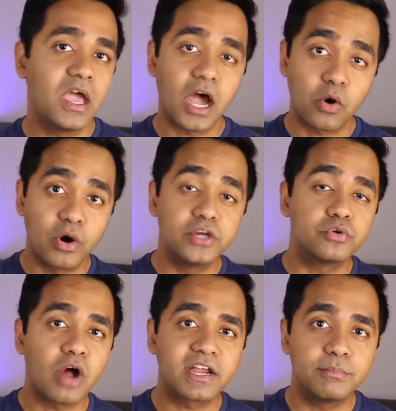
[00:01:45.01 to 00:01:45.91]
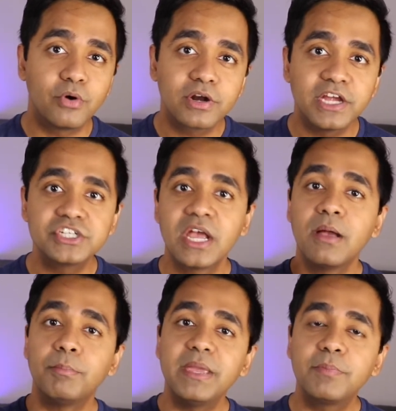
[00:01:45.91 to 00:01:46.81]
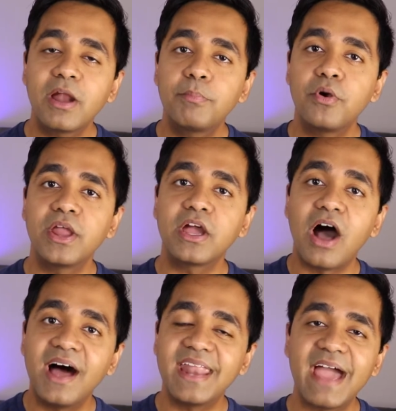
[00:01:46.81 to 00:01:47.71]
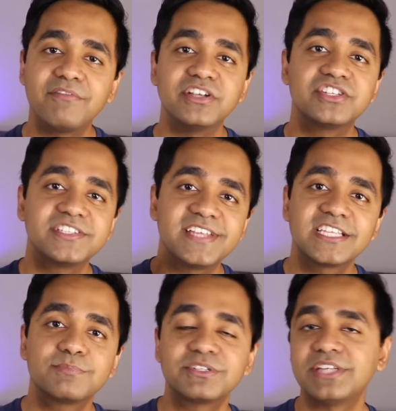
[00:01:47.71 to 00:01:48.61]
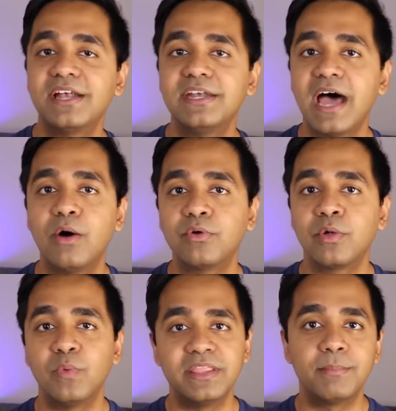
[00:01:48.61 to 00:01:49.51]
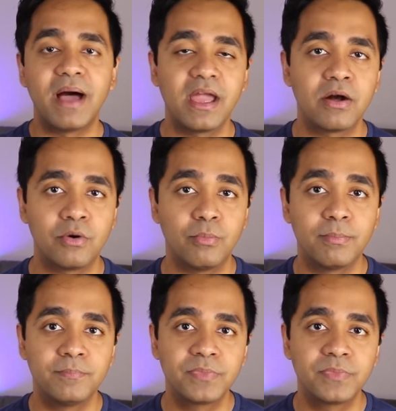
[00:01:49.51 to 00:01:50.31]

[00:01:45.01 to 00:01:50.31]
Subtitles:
According to Rocket Mortgage, people are putting on average 6% down when they buy a home.